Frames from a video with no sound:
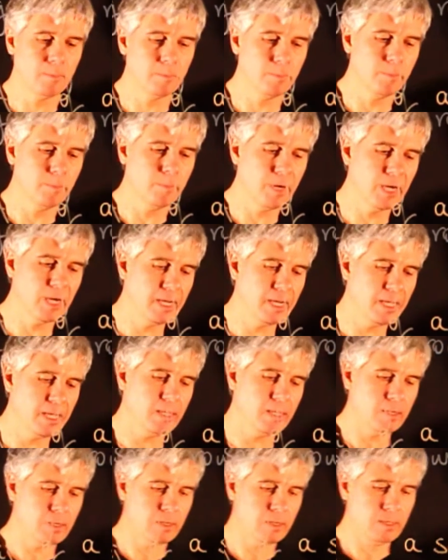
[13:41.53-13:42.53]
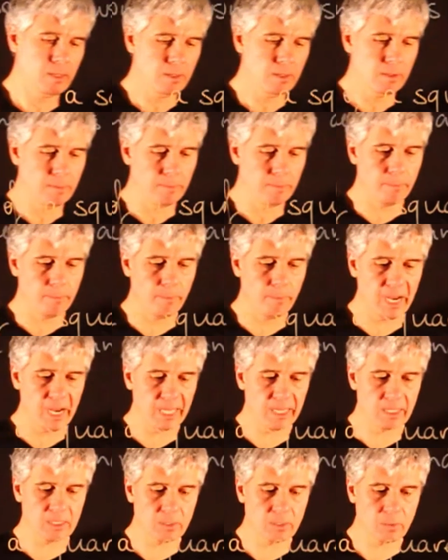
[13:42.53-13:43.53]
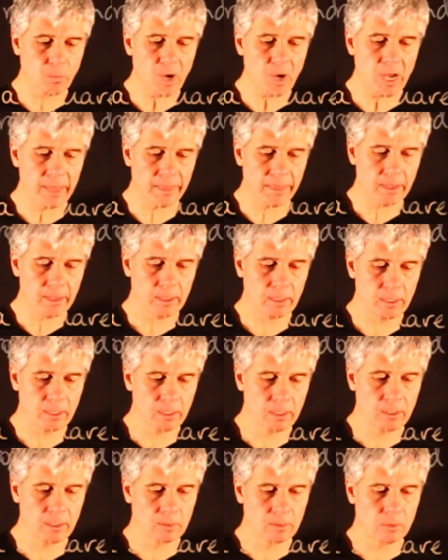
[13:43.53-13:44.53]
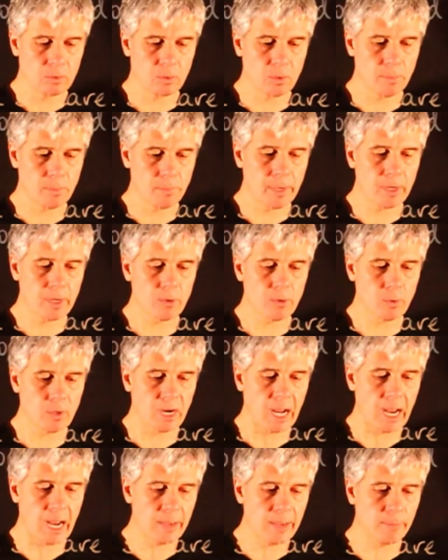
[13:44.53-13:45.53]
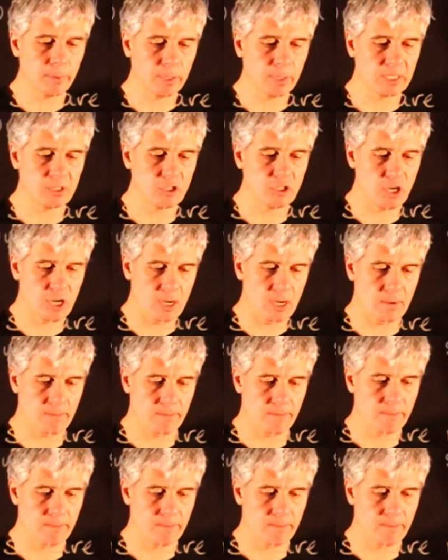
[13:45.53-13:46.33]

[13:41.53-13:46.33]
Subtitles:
by -1 to the power I plus j.